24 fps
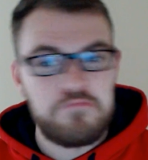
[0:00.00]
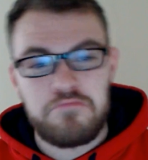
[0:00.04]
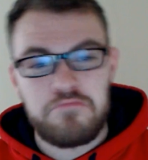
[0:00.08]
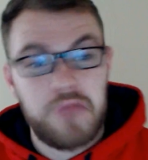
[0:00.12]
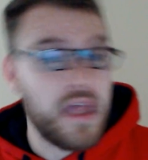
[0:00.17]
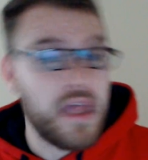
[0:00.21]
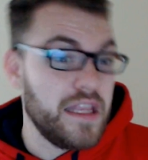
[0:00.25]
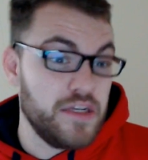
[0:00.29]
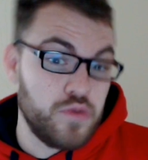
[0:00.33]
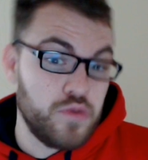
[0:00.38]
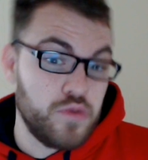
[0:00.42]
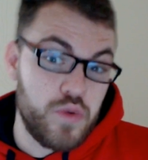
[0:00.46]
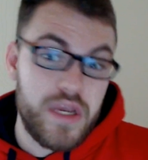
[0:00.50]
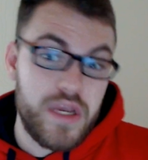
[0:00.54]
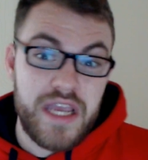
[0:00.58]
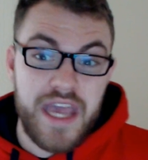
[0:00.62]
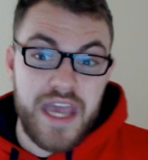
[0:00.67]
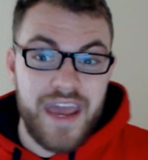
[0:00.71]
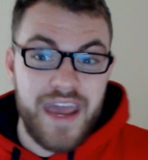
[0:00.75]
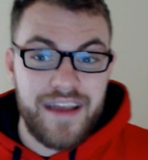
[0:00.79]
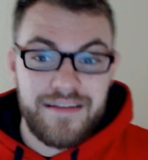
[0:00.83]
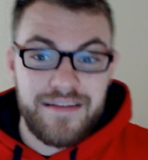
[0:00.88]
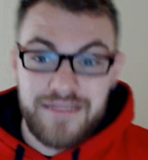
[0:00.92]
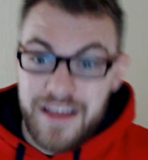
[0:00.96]
At least we
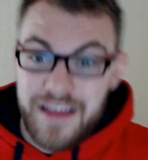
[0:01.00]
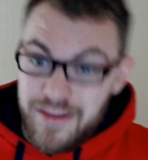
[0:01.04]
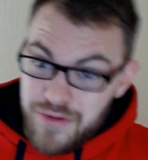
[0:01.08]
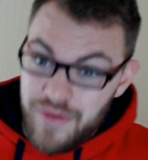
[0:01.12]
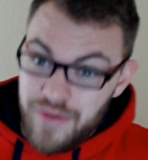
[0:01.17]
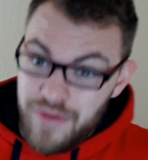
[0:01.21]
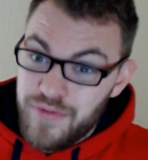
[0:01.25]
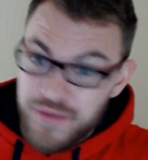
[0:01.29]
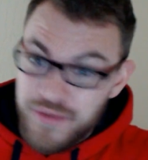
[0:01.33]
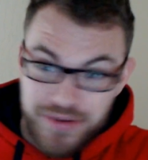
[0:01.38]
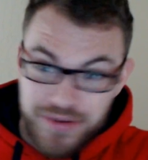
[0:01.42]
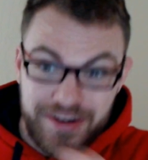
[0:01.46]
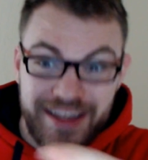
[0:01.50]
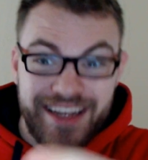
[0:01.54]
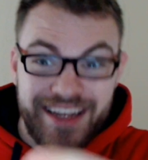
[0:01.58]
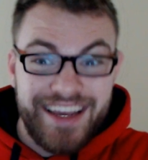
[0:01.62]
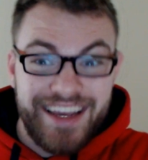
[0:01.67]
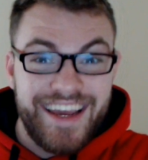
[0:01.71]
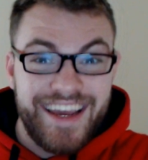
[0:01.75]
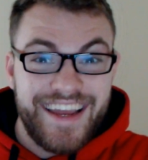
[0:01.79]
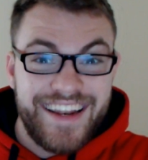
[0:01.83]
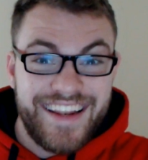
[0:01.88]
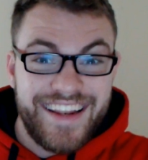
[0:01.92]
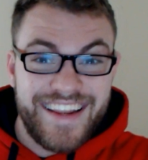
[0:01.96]
can't. At 343 you
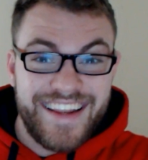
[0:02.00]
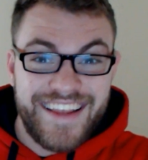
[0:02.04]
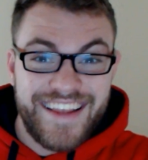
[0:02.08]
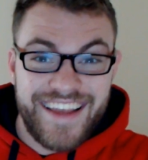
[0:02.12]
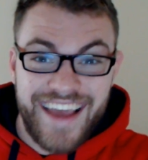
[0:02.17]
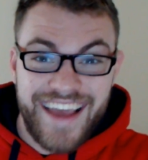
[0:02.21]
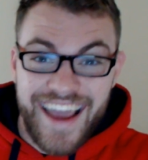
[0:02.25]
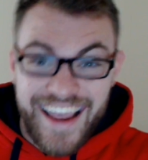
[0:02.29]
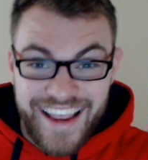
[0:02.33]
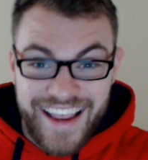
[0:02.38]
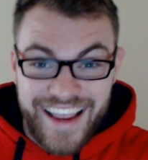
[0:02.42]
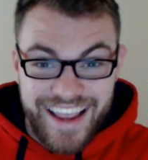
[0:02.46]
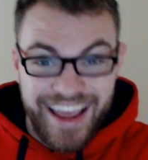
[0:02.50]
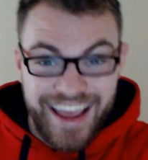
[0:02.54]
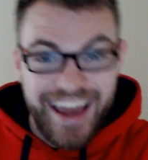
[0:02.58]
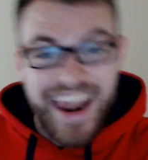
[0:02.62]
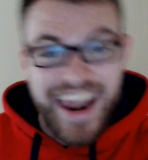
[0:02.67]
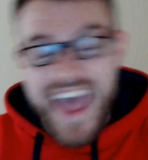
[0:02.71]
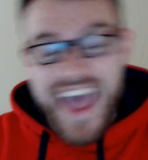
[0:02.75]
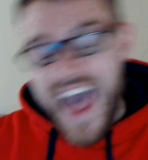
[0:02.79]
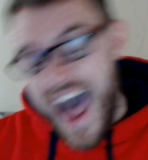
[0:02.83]
can. Hey, you can.